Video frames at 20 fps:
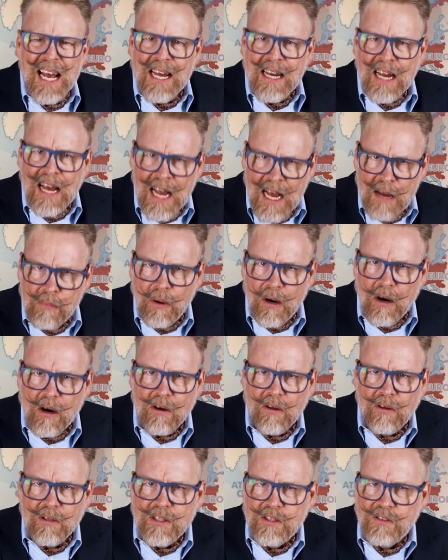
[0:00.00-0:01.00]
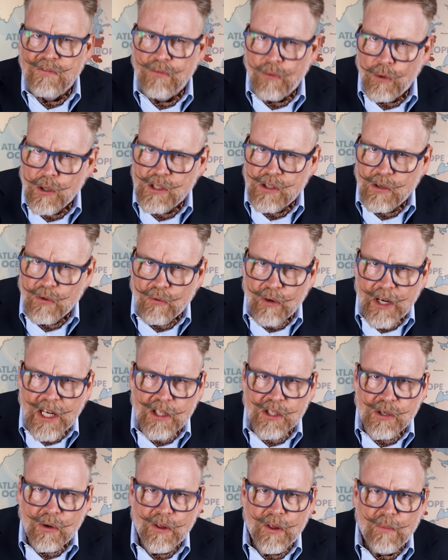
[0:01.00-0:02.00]
and Hap Arnold is forced to
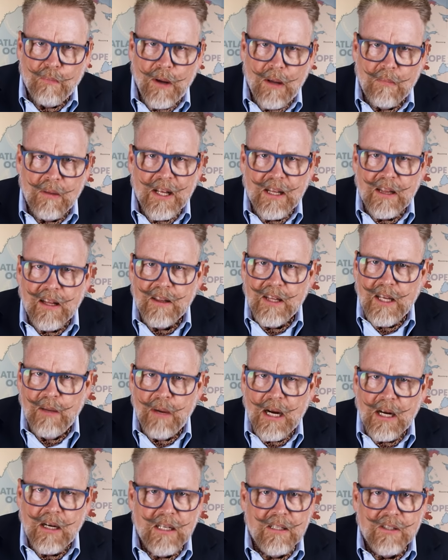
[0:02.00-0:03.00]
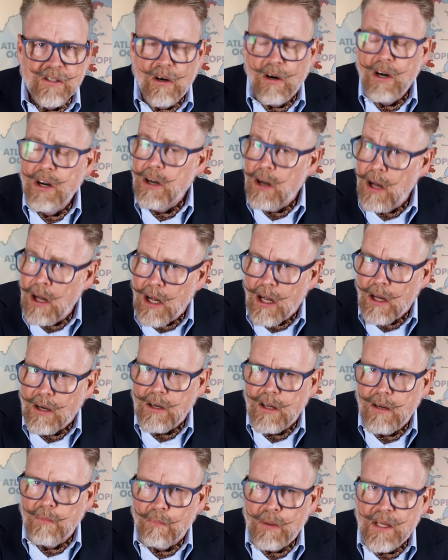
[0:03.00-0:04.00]
reassure the public that the Americans are
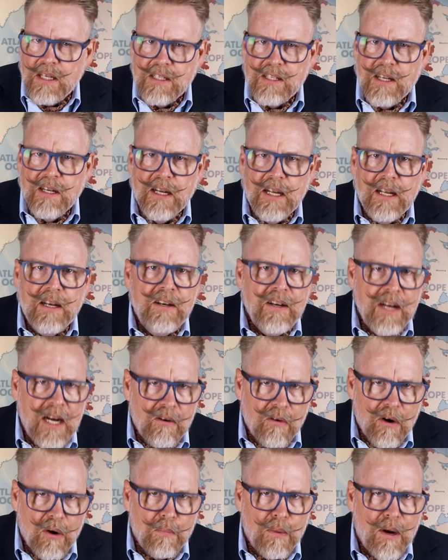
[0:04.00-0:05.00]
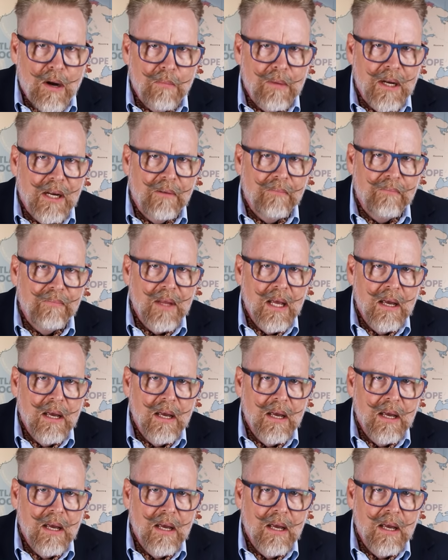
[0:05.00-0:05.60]
not complicit in terror bombing.